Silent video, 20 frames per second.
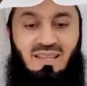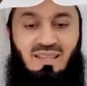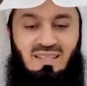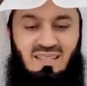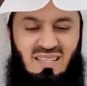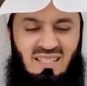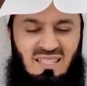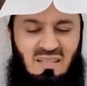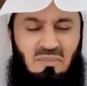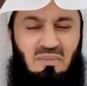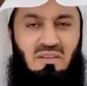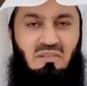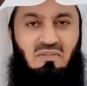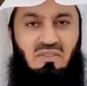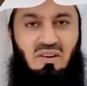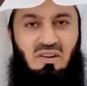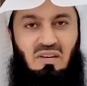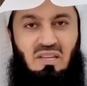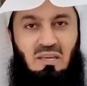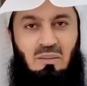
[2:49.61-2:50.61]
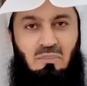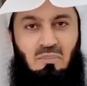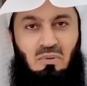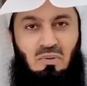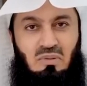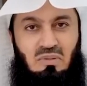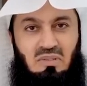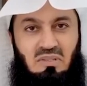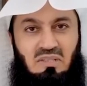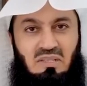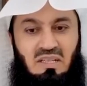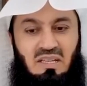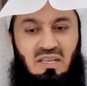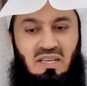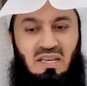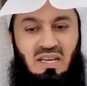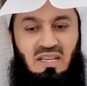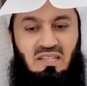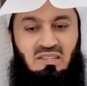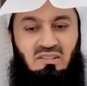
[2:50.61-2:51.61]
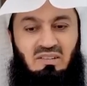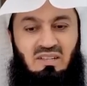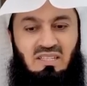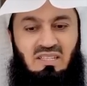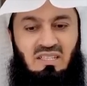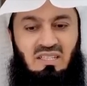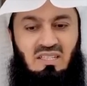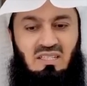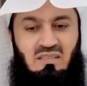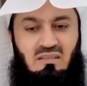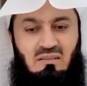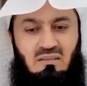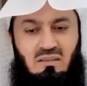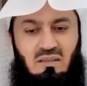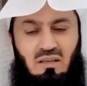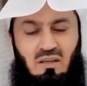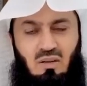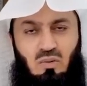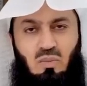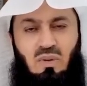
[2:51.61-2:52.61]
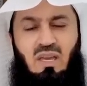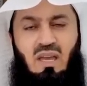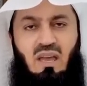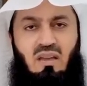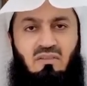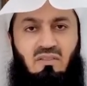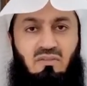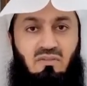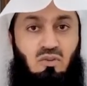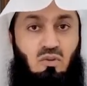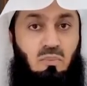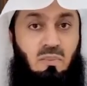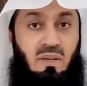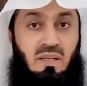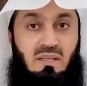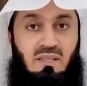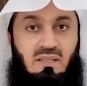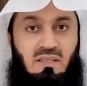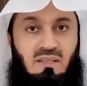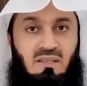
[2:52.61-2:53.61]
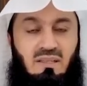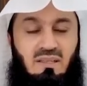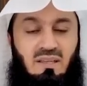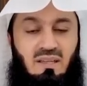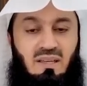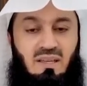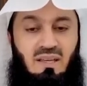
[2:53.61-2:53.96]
This is something very important. And the reason is we have a few pets.